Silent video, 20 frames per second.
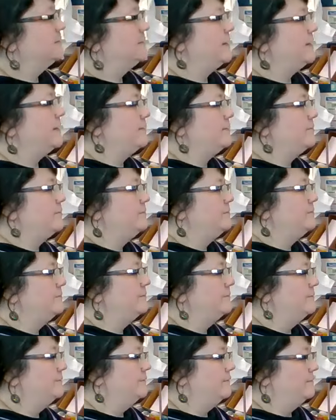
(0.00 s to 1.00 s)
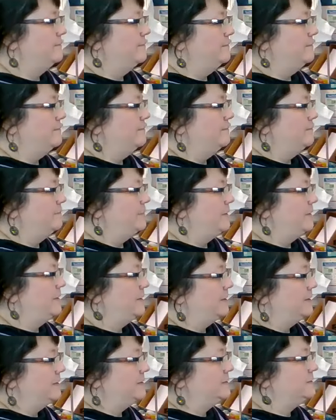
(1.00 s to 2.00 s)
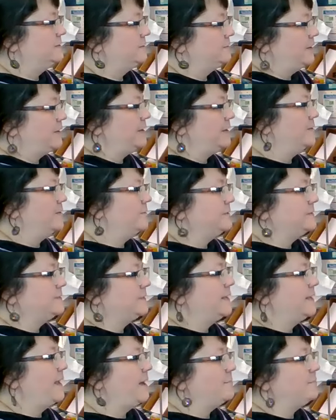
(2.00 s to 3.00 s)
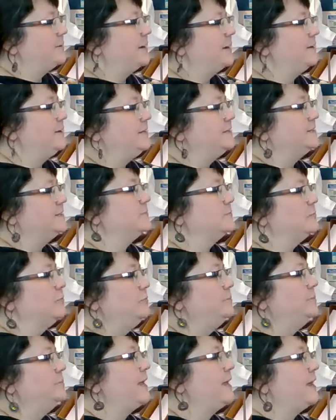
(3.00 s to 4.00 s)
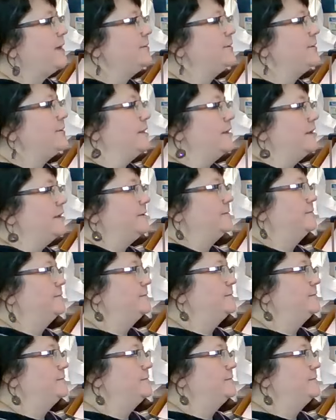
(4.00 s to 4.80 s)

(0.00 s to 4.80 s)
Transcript: now because I'm not going to erase the cat, but I need some room to calculate.